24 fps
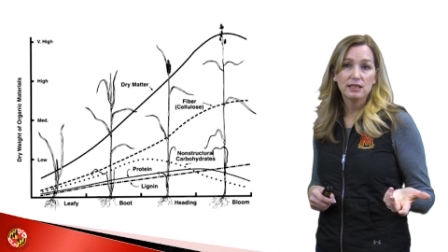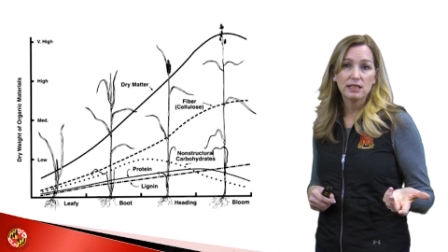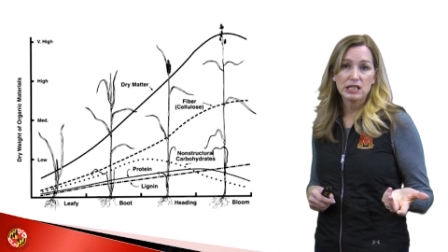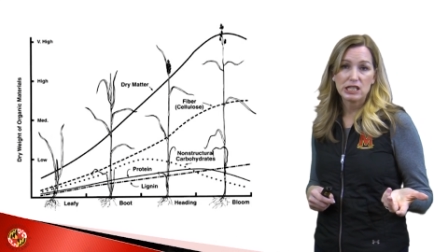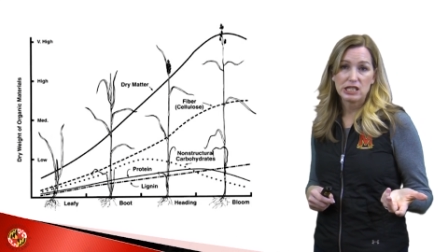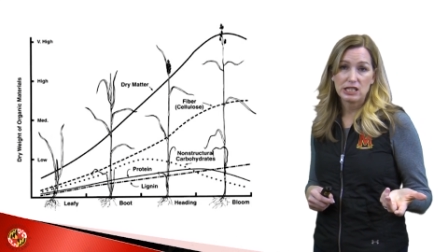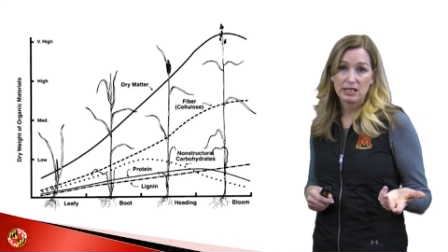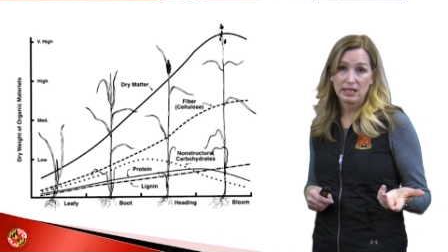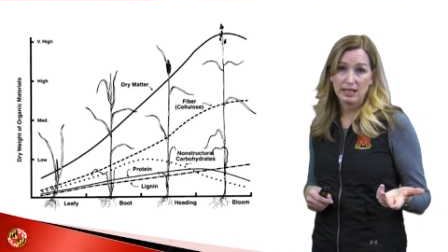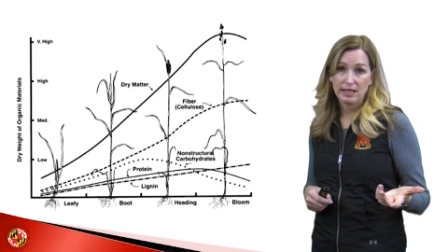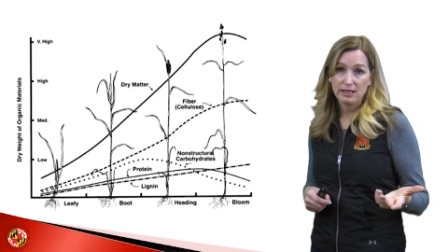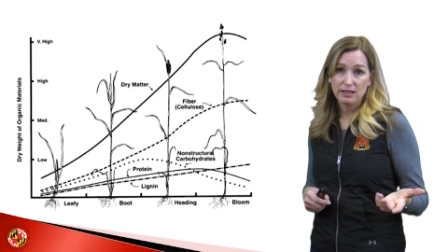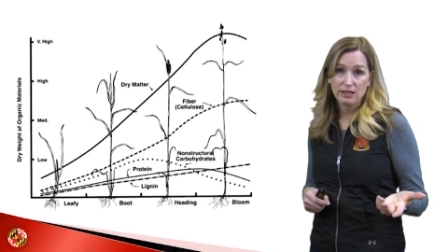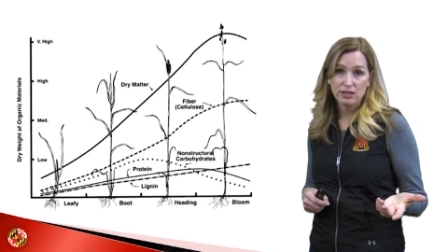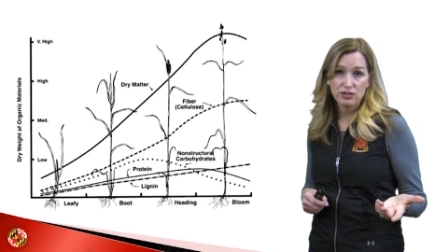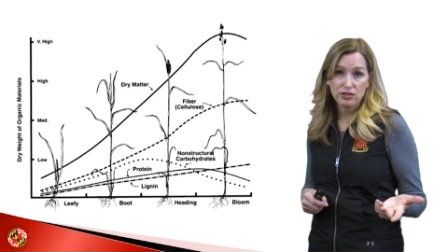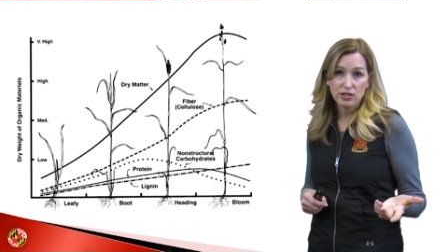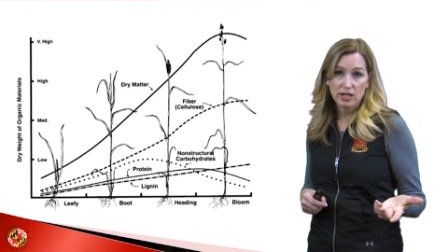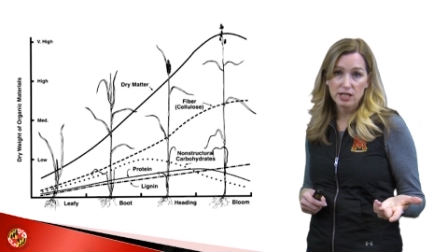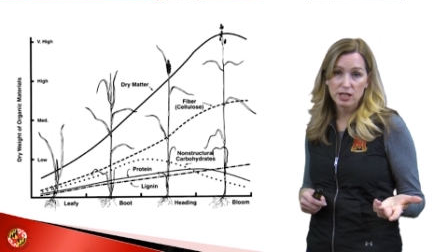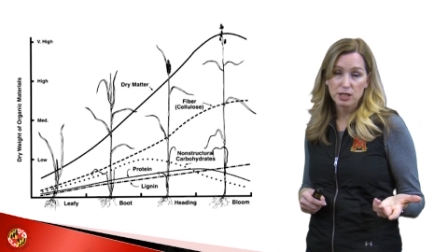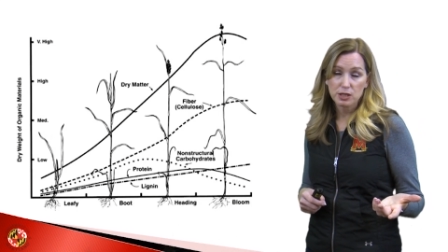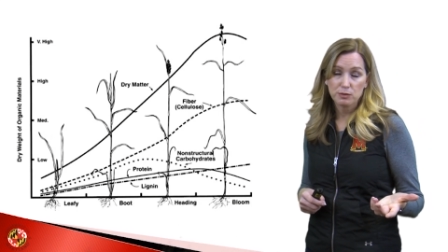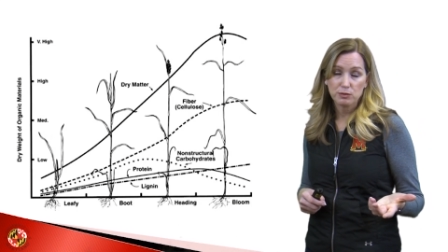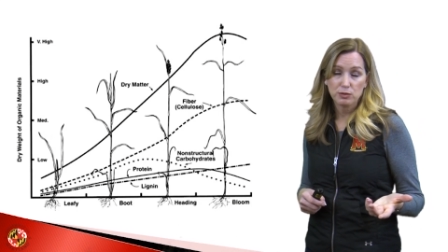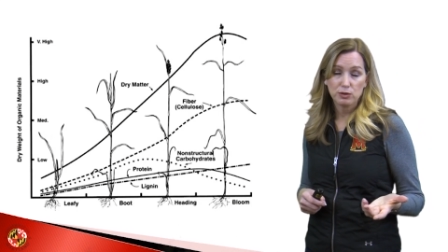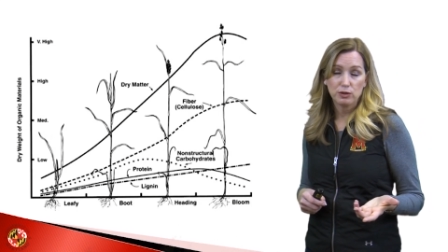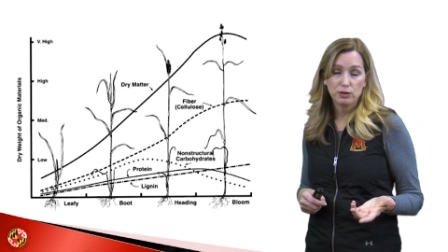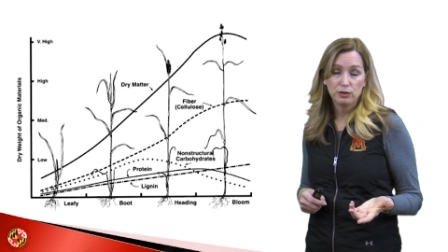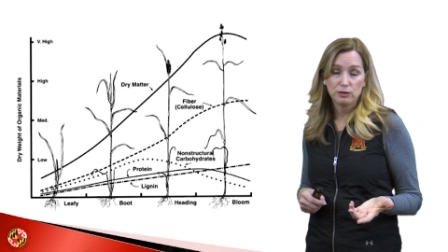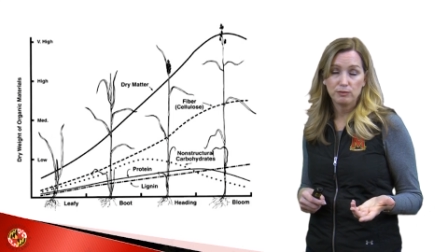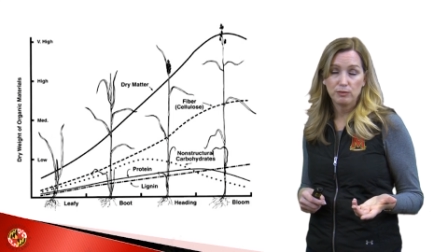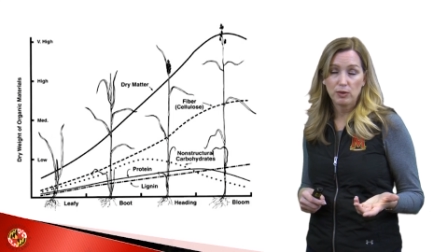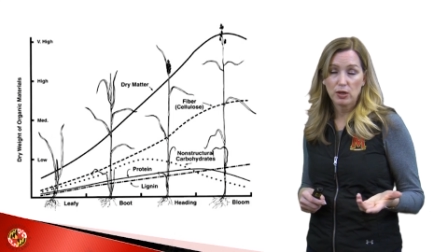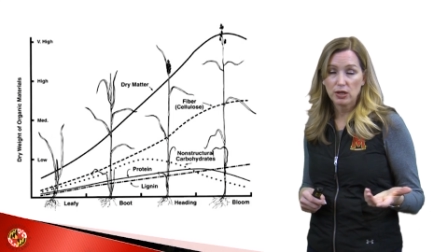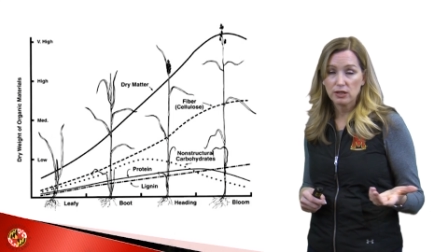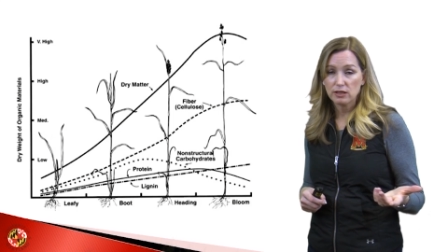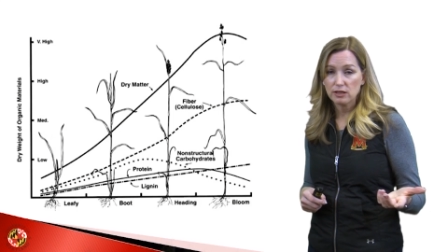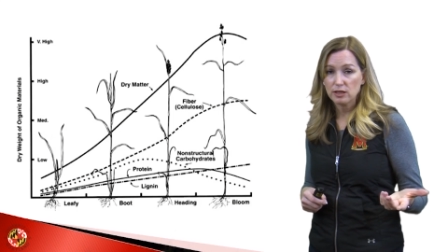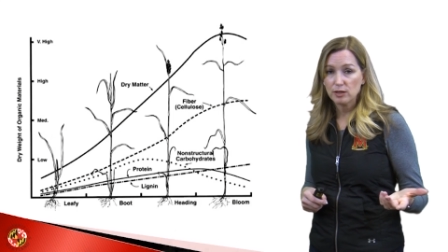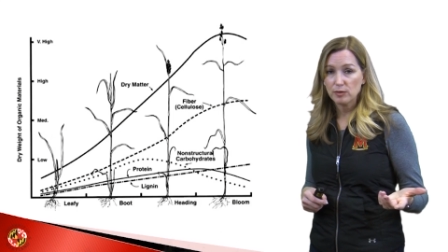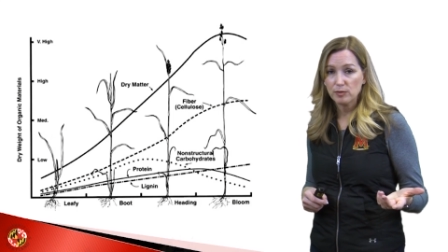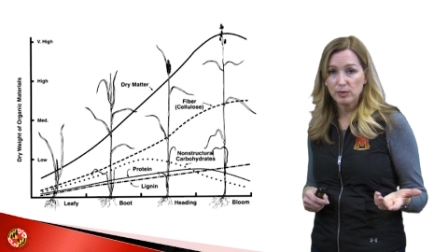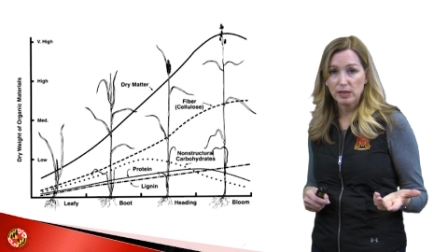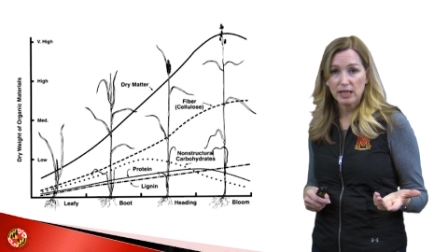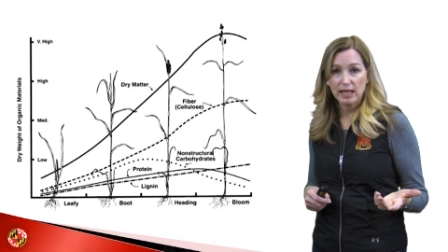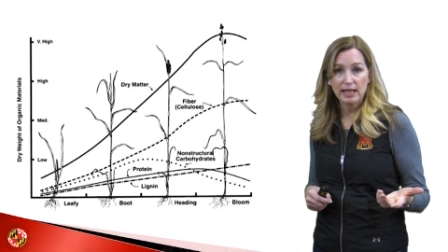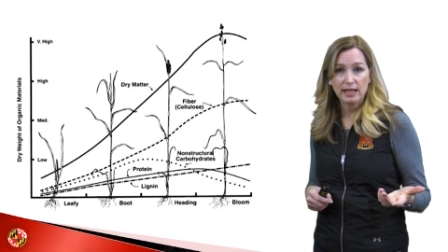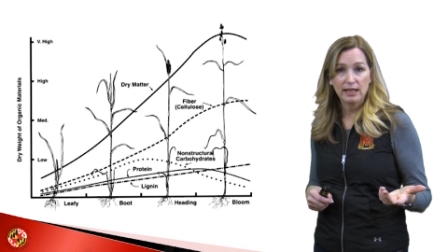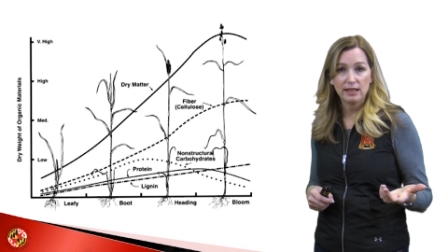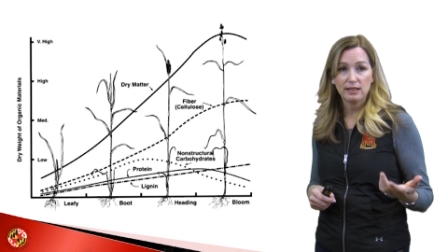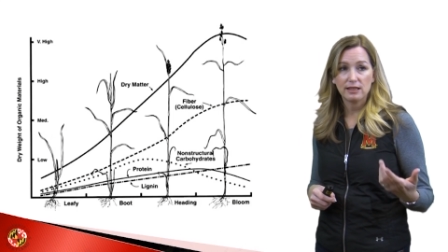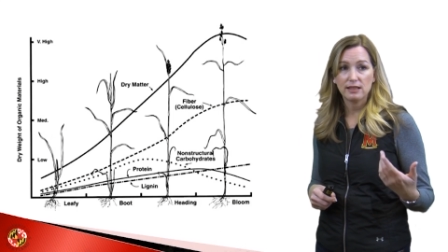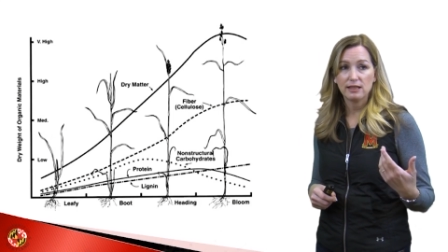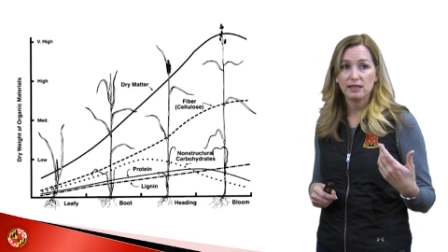is an indigestible part of the plant.